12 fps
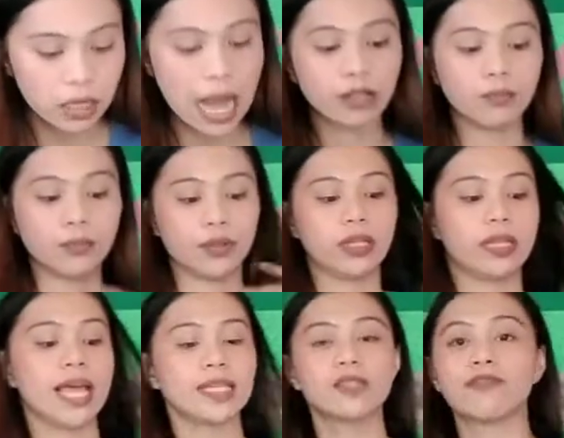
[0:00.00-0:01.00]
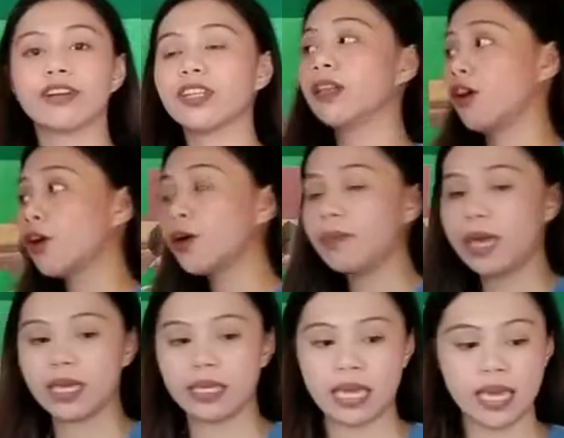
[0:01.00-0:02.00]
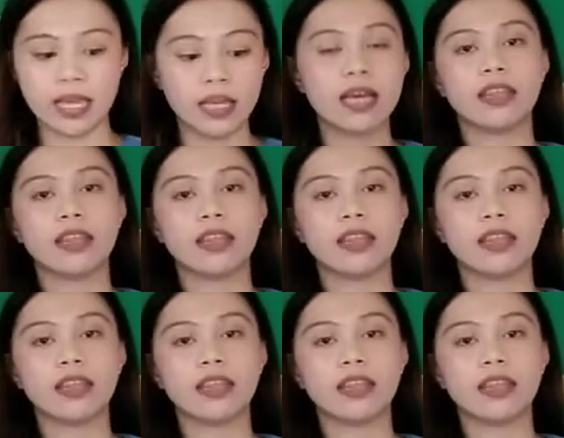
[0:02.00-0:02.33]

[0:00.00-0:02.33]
output. Next, for the logo making,